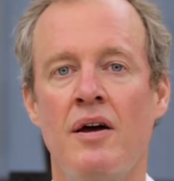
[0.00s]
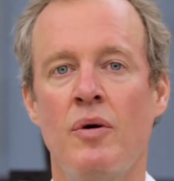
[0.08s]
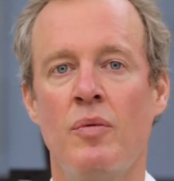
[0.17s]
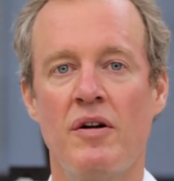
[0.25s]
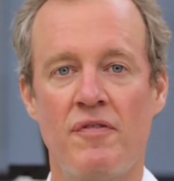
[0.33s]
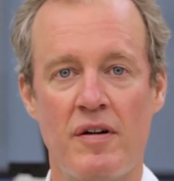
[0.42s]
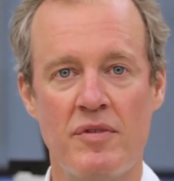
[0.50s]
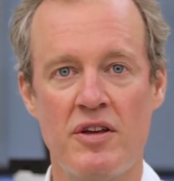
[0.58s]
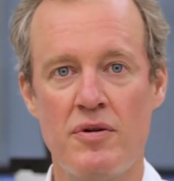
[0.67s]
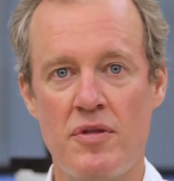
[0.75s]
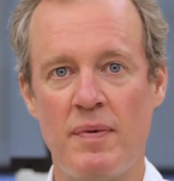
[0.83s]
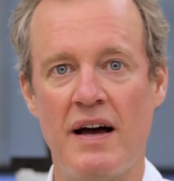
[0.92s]
We're from the
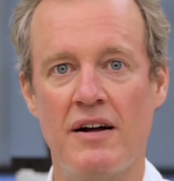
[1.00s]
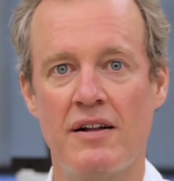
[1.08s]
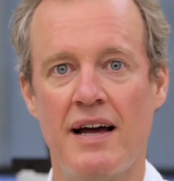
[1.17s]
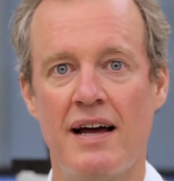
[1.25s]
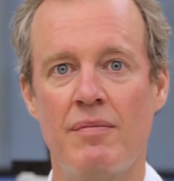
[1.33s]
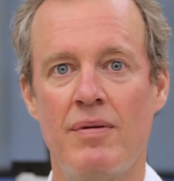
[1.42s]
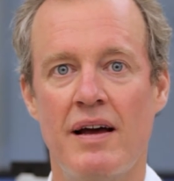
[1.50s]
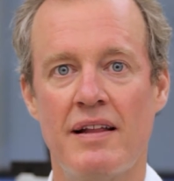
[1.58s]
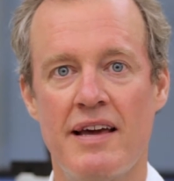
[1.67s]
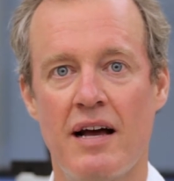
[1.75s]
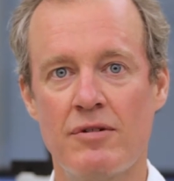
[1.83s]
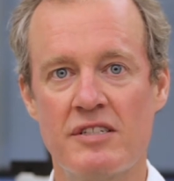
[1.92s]
Youth Biolab at
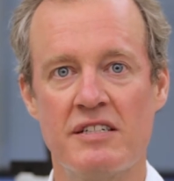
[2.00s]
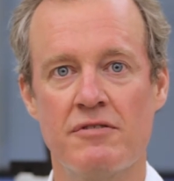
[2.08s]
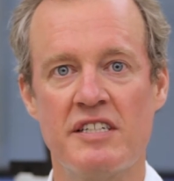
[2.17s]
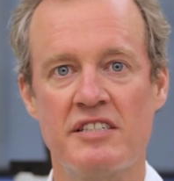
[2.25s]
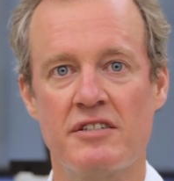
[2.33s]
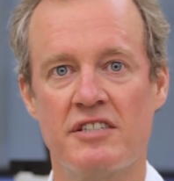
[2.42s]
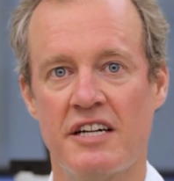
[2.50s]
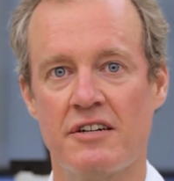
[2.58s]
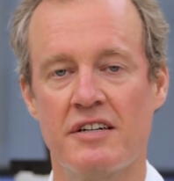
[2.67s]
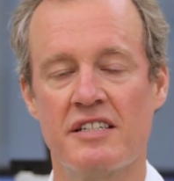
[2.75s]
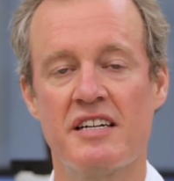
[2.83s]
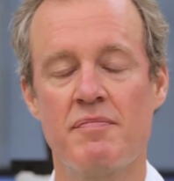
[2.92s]
the Albertson Research
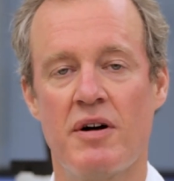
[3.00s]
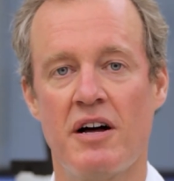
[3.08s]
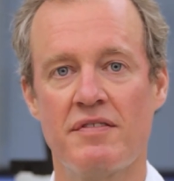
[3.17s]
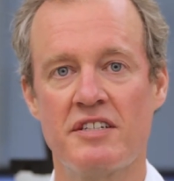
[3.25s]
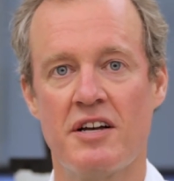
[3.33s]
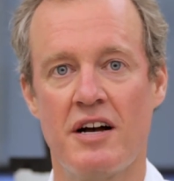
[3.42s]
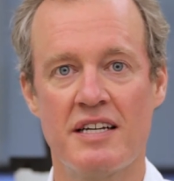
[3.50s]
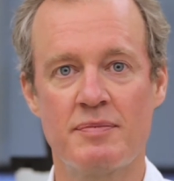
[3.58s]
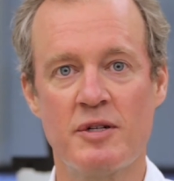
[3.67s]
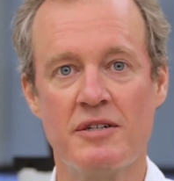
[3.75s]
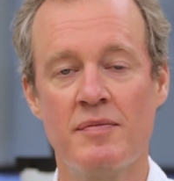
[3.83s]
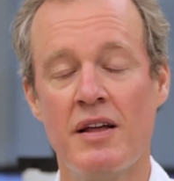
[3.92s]
Center at St. Boniface
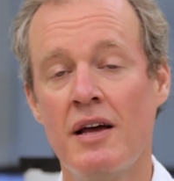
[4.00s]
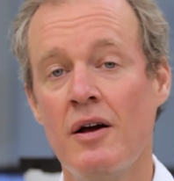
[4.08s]
Hospital.